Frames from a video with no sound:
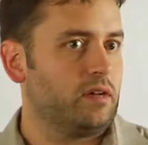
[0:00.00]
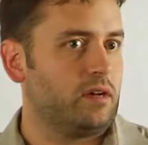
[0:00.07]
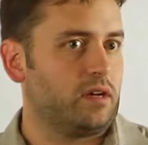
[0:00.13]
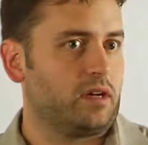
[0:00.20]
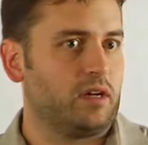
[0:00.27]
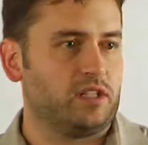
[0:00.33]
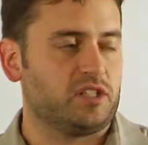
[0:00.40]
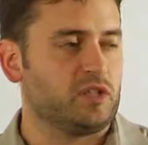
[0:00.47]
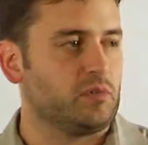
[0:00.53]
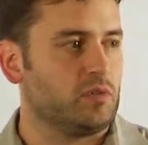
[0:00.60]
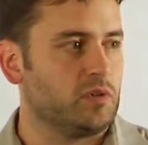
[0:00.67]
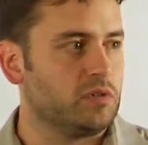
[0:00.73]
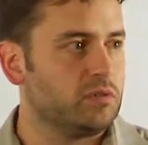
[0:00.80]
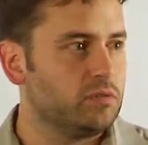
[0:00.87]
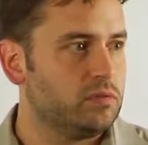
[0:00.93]
a
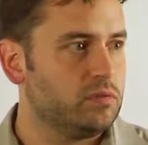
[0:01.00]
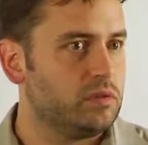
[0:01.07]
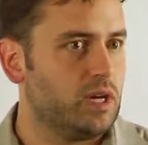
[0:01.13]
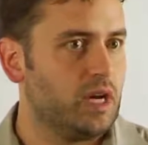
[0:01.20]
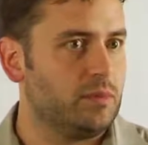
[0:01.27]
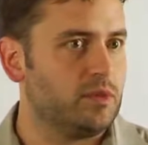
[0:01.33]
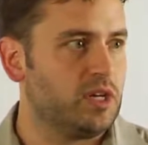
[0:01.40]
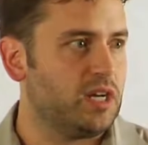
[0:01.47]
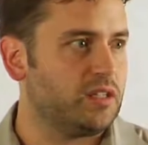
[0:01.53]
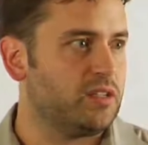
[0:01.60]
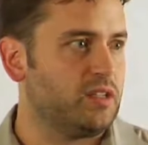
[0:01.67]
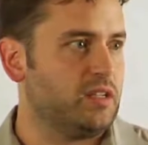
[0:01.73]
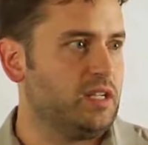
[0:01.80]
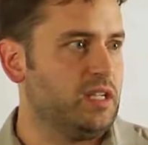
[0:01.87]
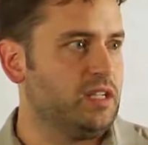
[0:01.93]
customer object
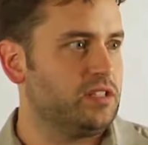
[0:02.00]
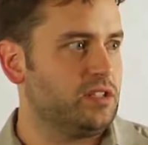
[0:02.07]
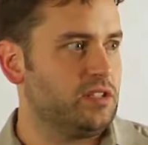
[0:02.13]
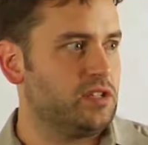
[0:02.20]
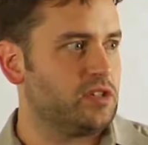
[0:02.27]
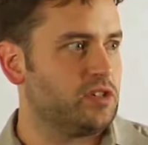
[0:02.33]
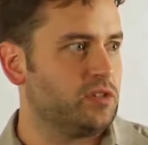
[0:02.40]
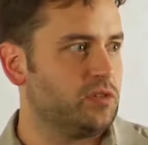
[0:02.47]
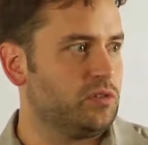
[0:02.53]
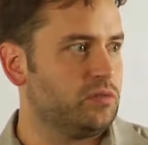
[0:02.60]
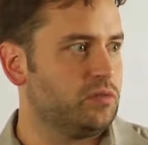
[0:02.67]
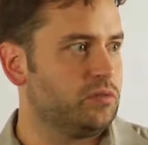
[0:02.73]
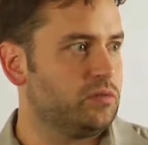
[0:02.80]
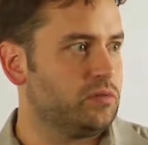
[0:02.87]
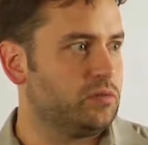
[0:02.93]
that needs
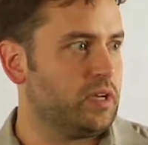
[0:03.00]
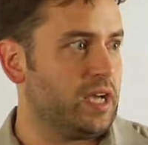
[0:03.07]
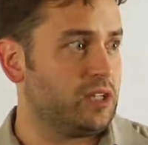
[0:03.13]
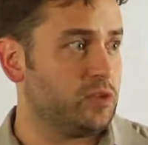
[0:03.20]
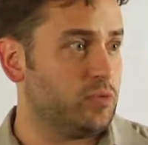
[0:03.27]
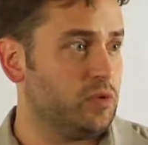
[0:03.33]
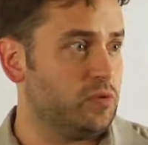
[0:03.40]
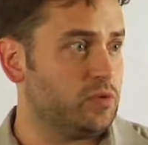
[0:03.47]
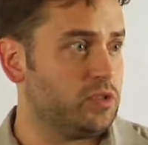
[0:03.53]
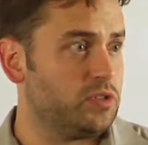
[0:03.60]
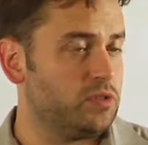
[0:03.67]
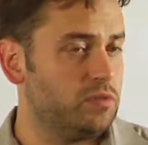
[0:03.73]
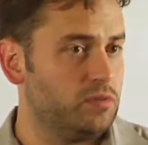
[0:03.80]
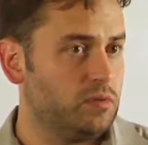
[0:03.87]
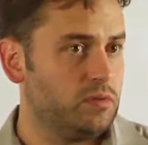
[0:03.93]
additional
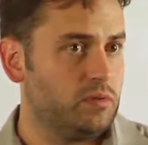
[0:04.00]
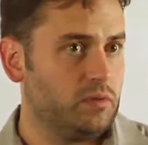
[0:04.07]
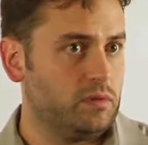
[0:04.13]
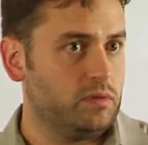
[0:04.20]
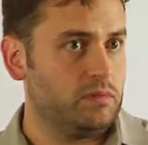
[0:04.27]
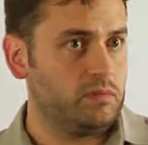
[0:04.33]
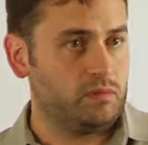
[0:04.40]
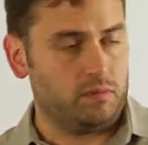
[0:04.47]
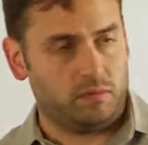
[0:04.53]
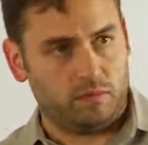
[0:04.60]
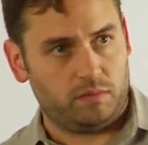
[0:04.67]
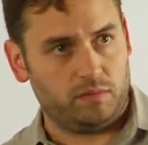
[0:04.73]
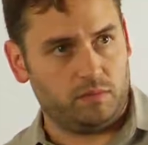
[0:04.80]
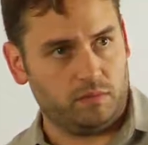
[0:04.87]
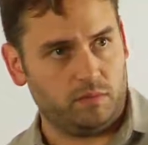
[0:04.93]
attributes,
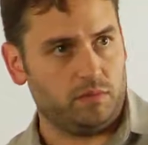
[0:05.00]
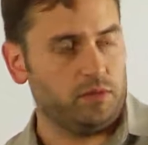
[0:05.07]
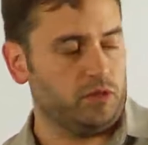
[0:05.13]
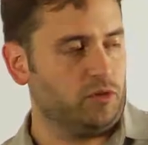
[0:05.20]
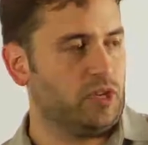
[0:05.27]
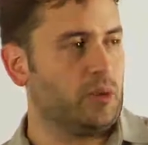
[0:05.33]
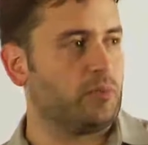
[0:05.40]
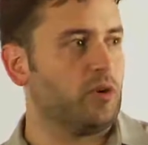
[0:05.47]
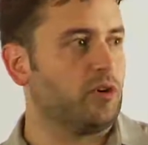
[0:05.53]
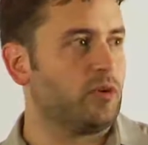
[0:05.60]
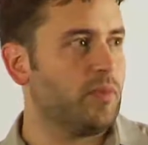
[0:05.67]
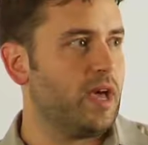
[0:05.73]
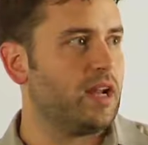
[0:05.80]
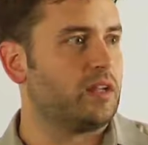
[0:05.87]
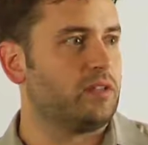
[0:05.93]
do that
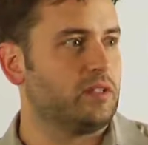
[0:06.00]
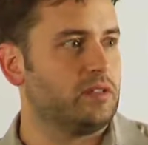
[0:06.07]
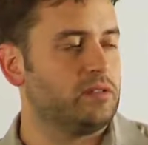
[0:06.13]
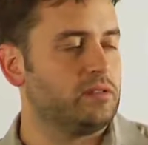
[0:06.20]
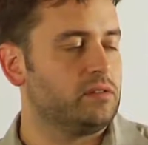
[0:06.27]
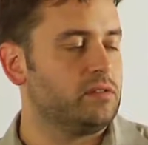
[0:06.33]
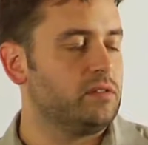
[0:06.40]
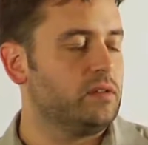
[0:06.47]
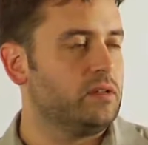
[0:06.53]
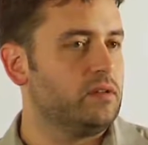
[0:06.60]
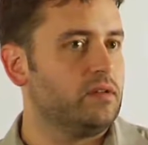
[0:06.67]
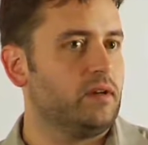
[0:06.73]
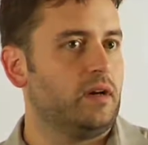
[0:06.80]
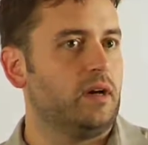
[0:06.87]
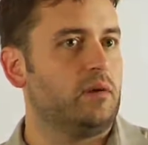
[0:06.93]
programmatically.
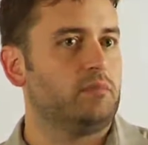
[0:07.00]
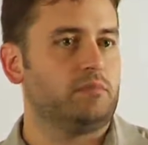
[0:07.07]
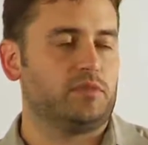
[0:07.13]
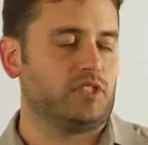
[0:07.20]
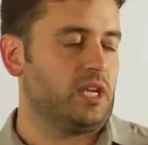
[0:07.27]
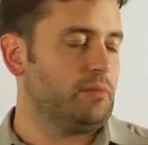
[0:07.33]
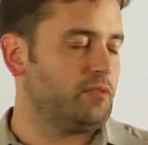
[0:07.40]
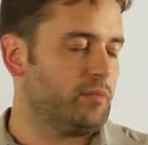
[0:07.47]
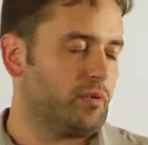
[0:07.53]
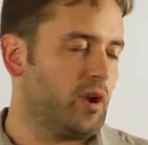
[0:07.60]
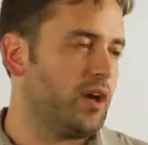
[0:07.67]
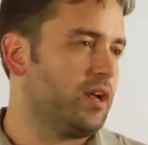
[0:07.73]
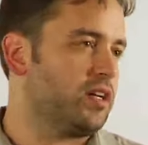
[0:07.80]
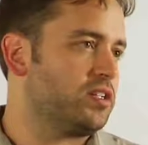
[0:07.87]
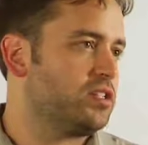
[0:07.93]
Same for
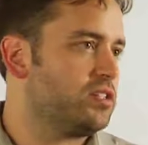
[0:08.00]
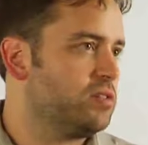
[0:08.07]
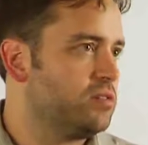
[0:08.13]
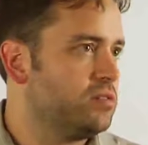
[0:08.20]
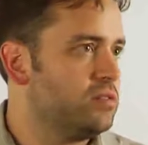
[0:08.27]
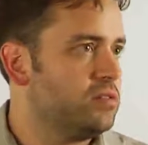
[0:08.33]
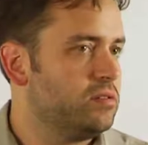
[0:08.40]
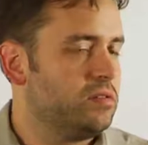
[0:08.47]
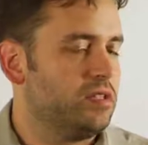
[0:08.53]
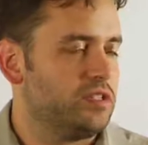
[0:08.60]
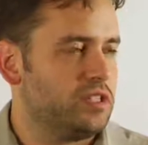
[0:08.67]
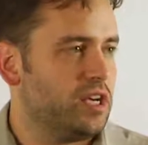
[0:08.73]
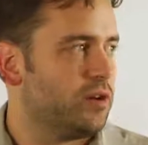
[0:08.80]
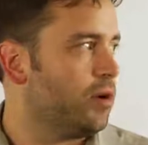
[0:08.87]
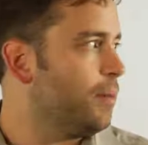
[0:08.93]
products,
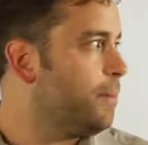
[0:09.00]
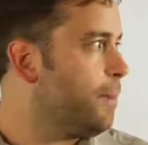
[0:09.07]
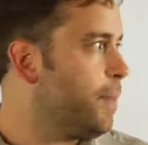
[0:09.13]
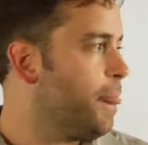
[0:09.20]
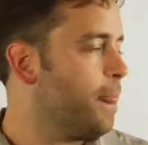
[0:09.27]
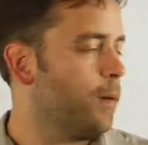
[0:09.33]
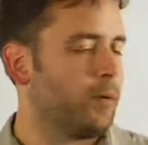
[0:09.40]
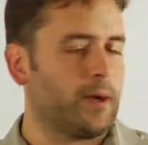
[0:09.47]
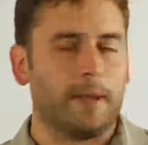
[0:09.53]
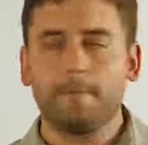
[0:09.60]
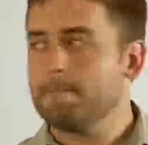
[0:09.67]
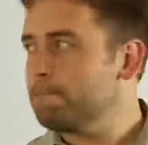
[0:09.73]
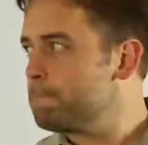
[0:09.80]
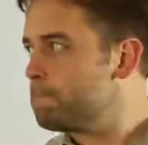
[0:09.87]
etc. Okay?